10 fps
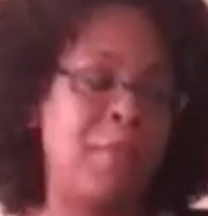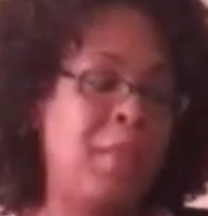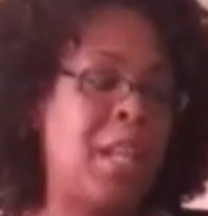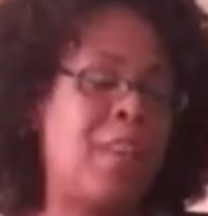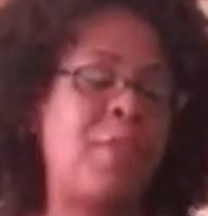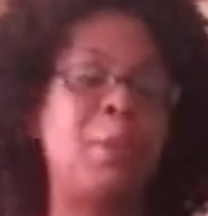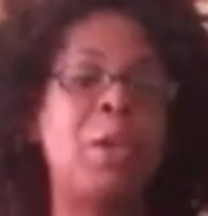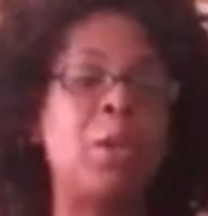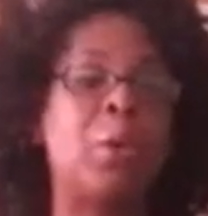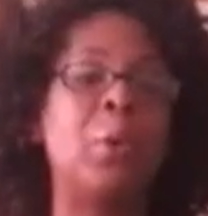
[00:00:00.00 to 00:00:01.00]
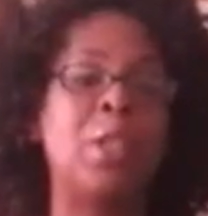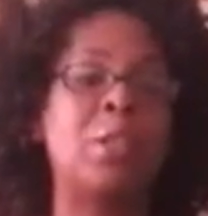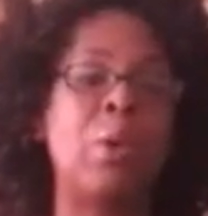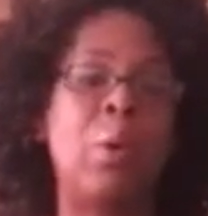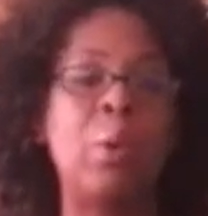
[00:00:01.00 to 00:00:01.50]
I feel like if I'm going to go
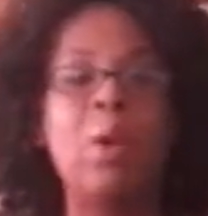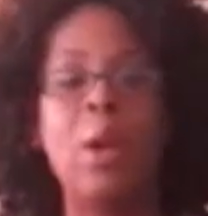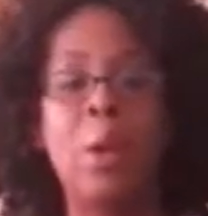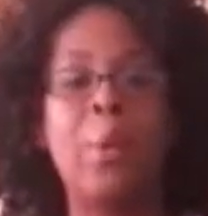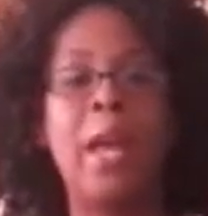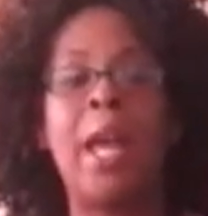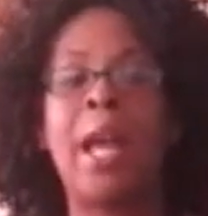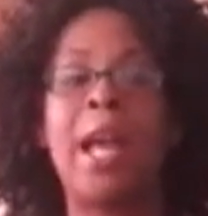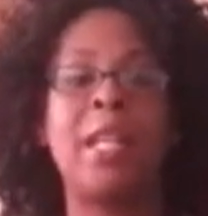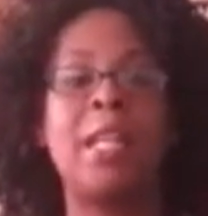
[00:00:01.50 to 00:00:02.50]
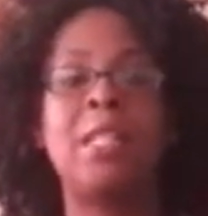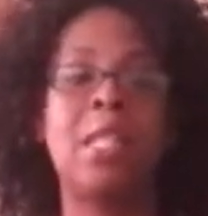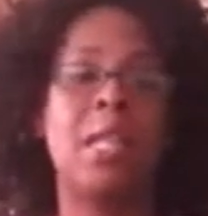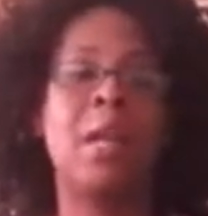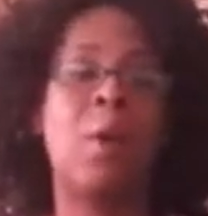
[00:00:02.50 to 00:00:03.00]
this whole way, I need
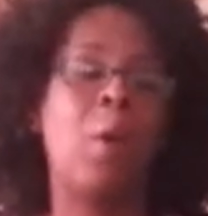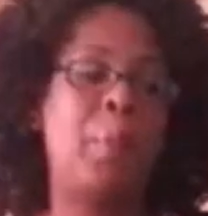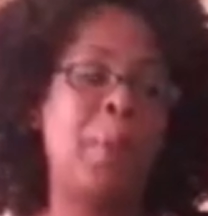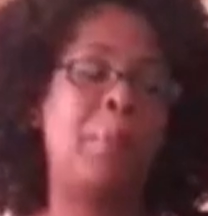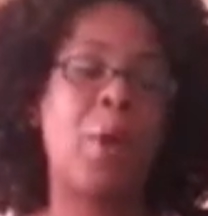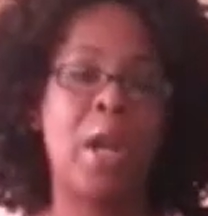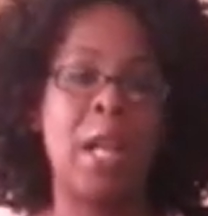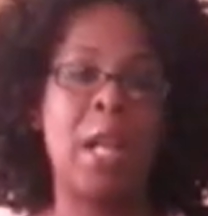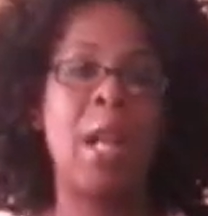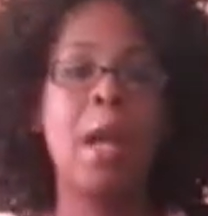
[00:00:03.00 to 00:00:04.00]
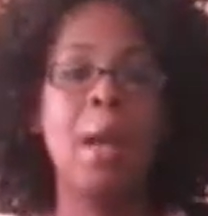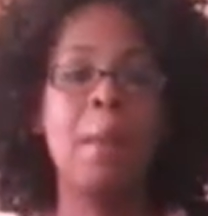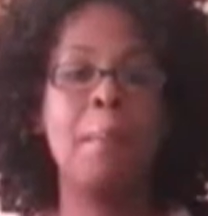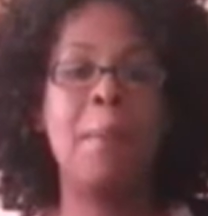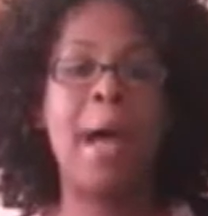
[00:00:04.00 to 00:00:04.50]
to broaden
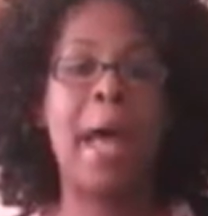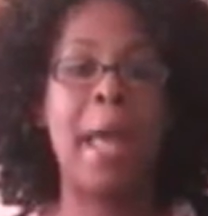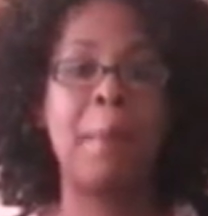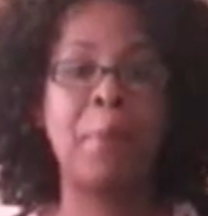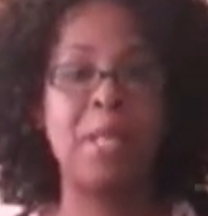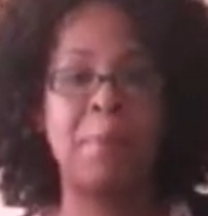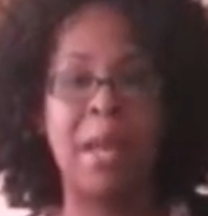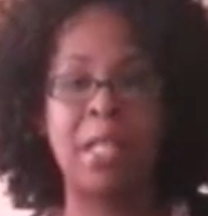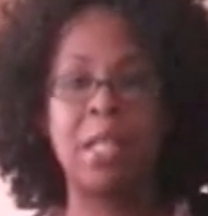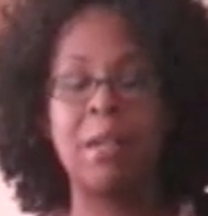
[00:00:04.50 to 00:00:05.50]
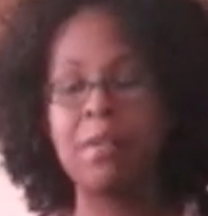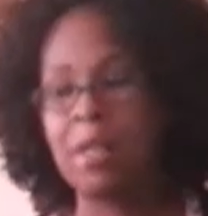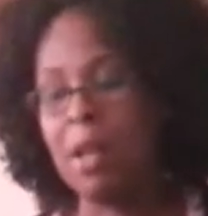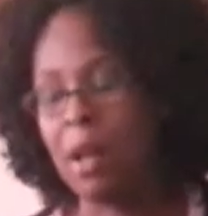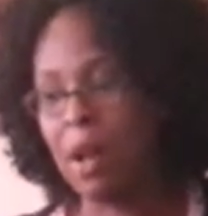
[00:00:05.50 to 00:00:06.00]
my
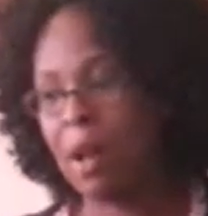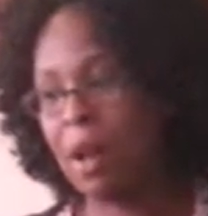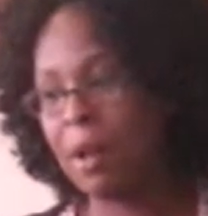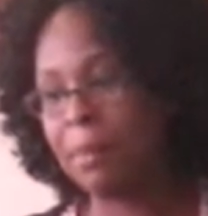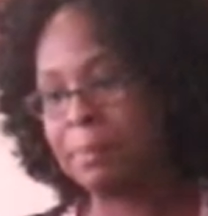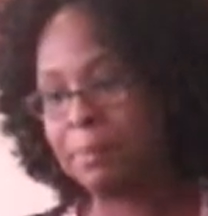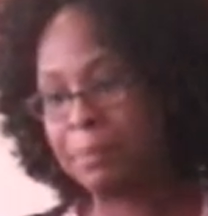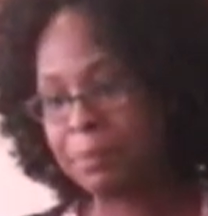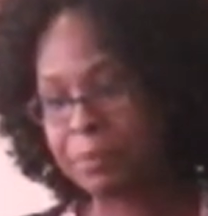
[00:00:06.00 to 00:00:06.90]
perspectives, um,